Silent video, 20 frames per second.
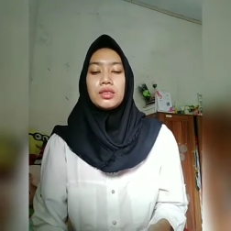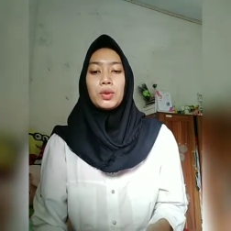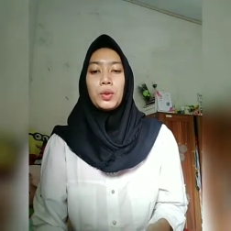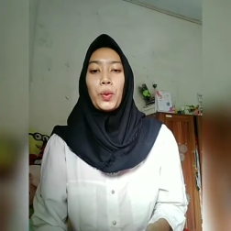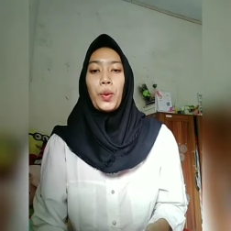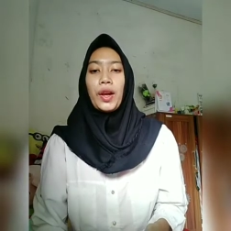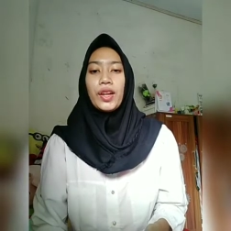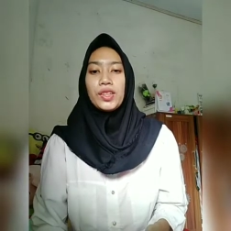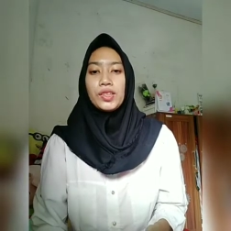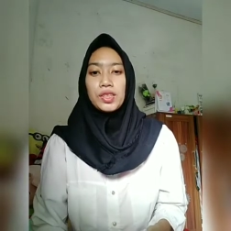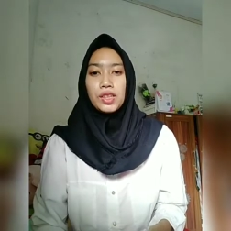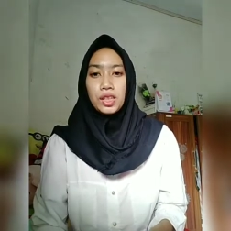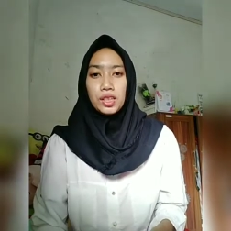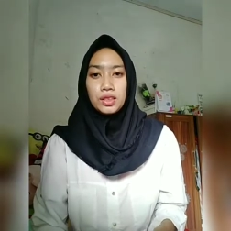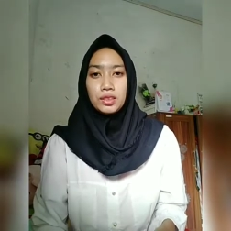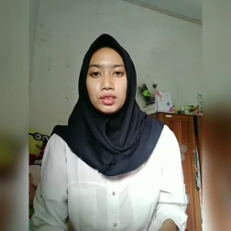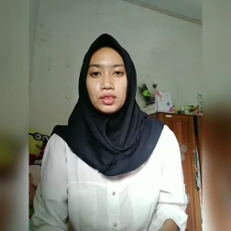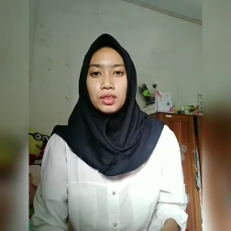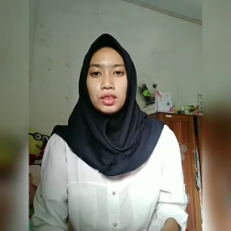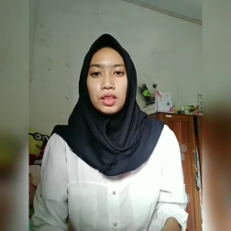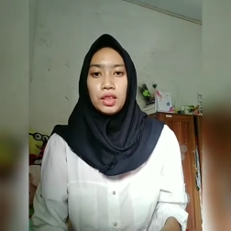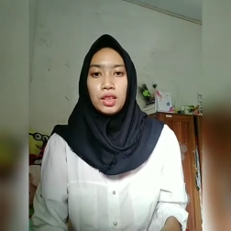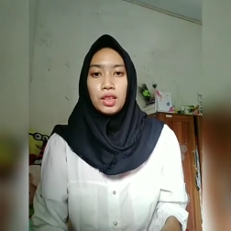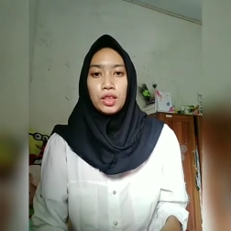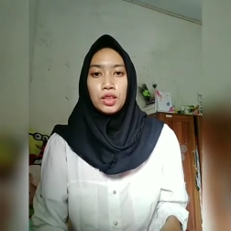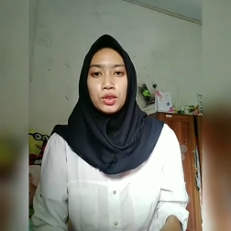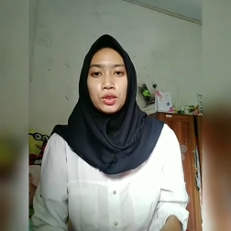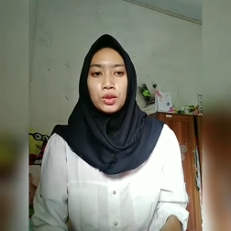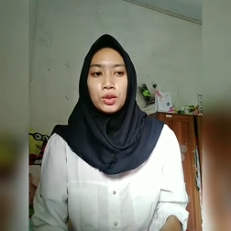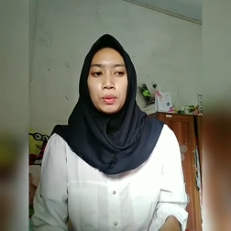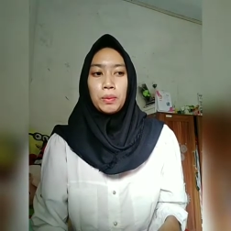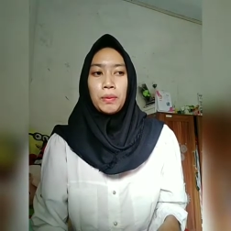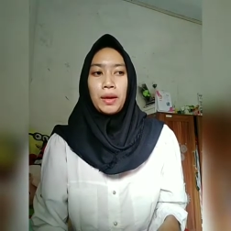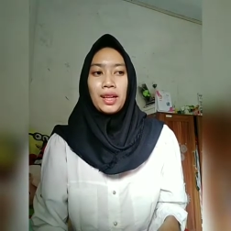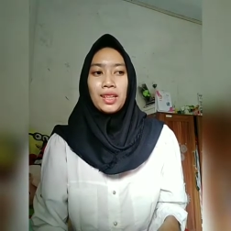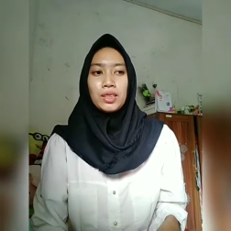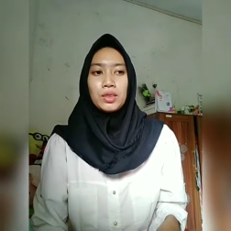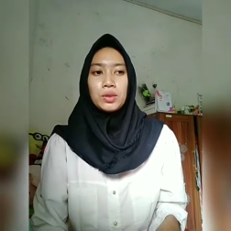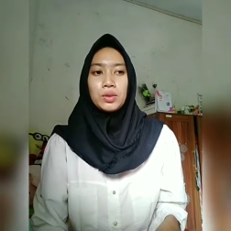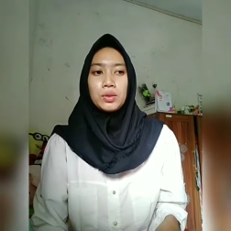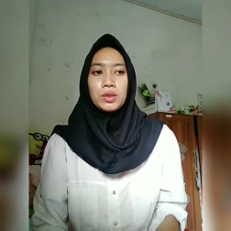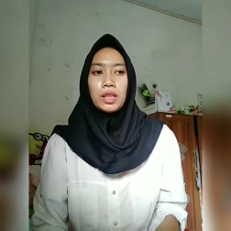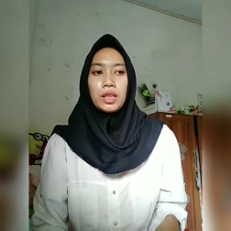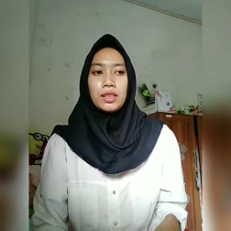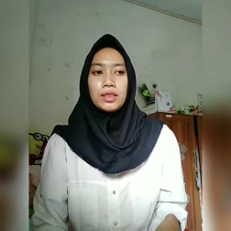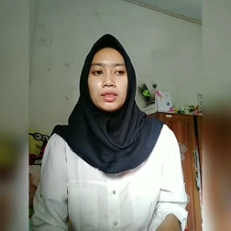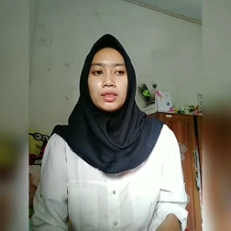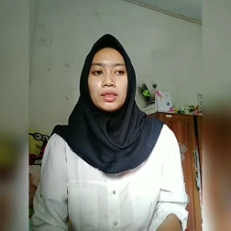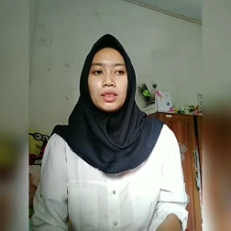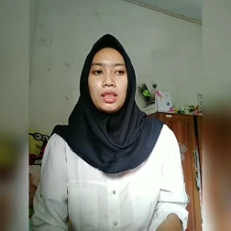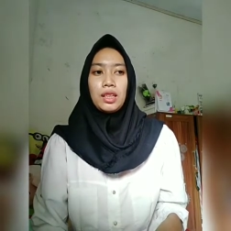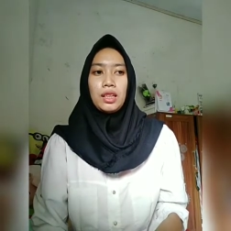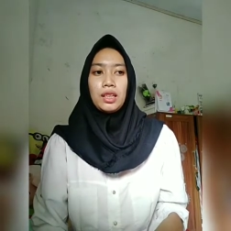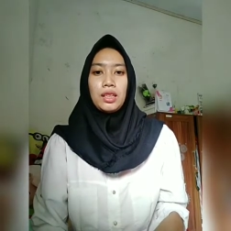question to make student